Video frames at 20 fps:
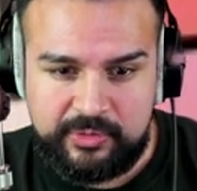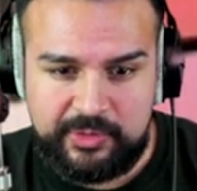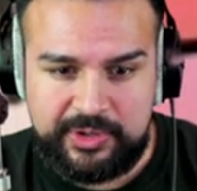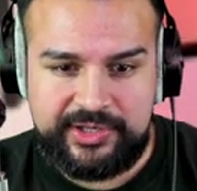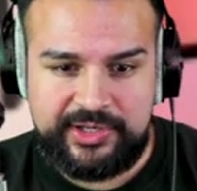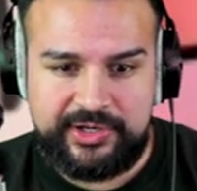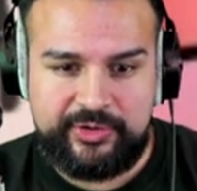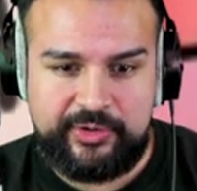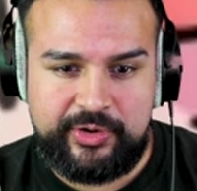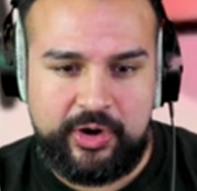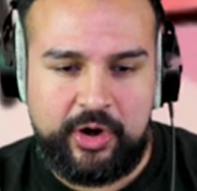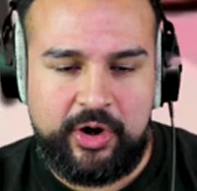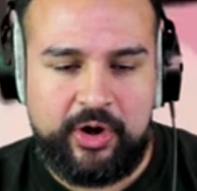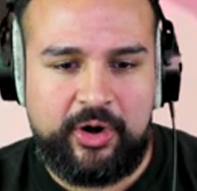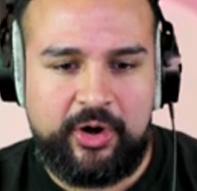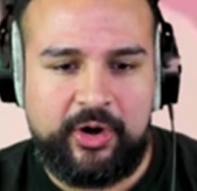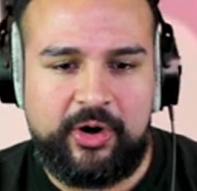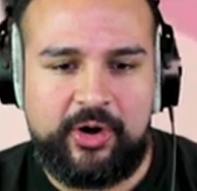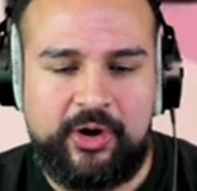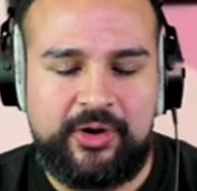What are you doing?
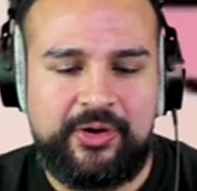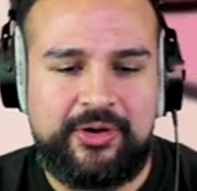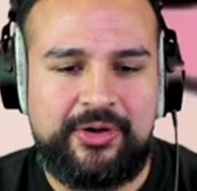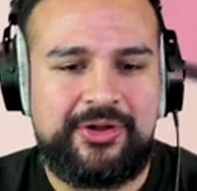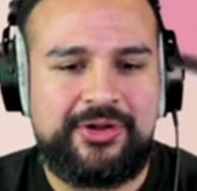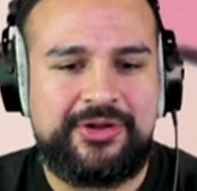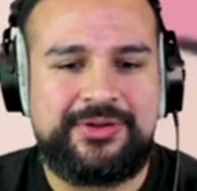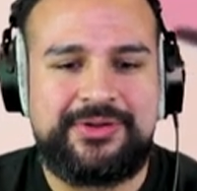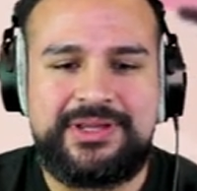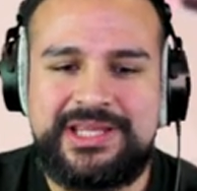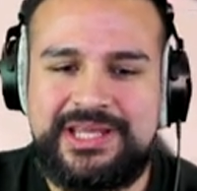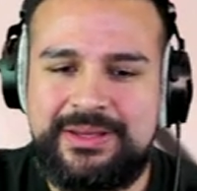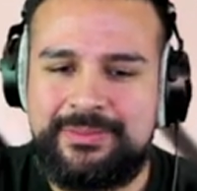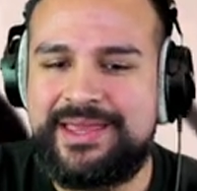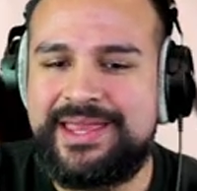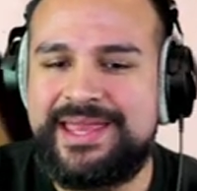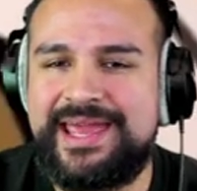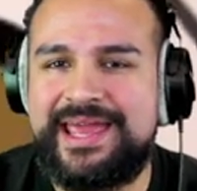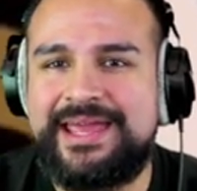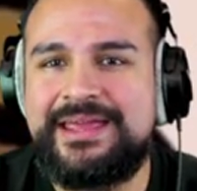Oh, he
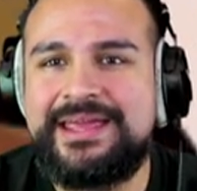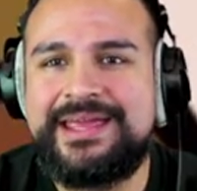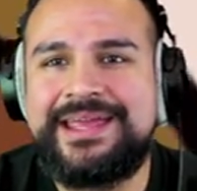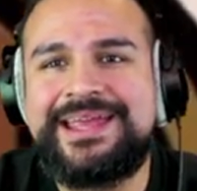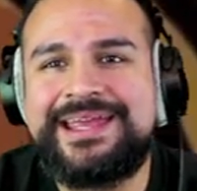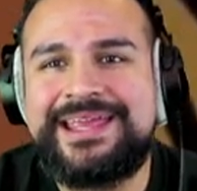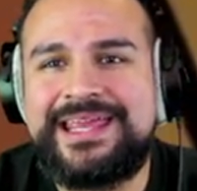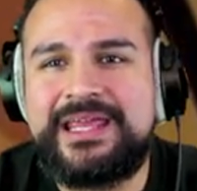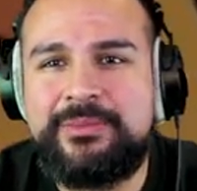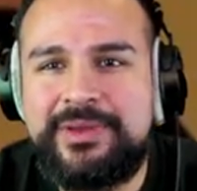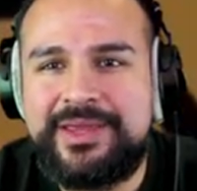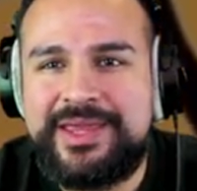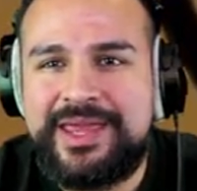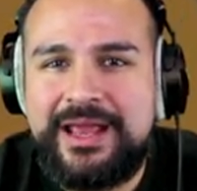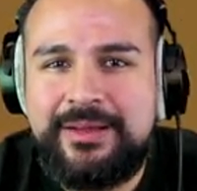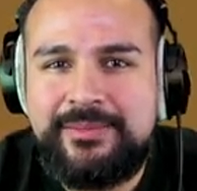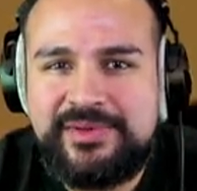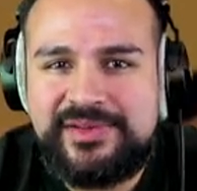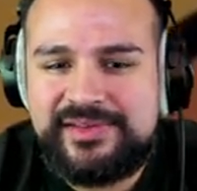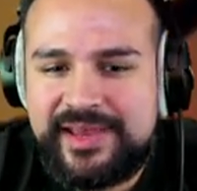became he
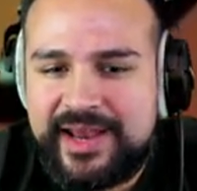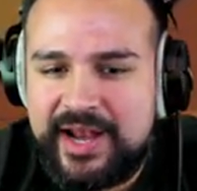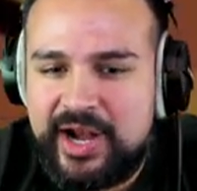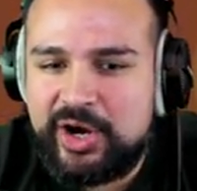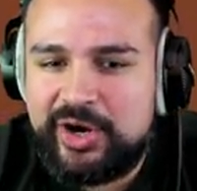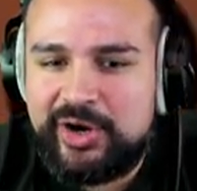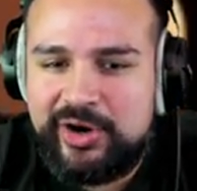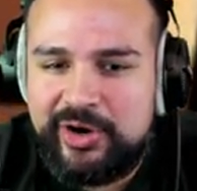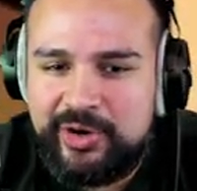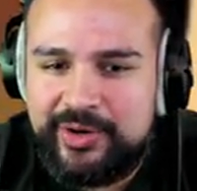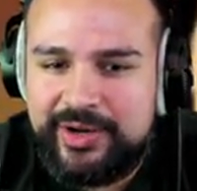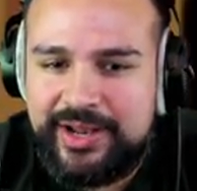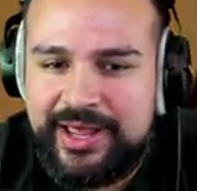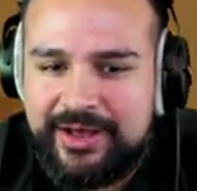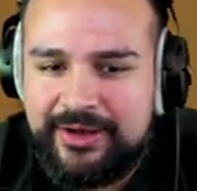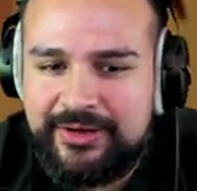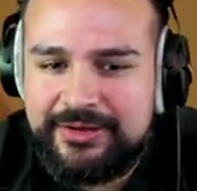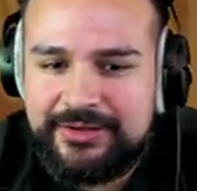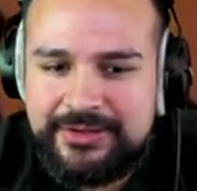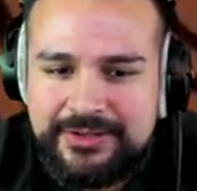became a scarecrow
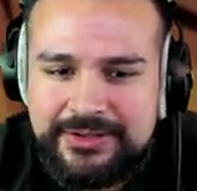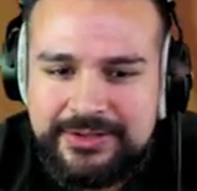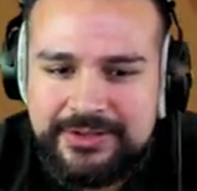now.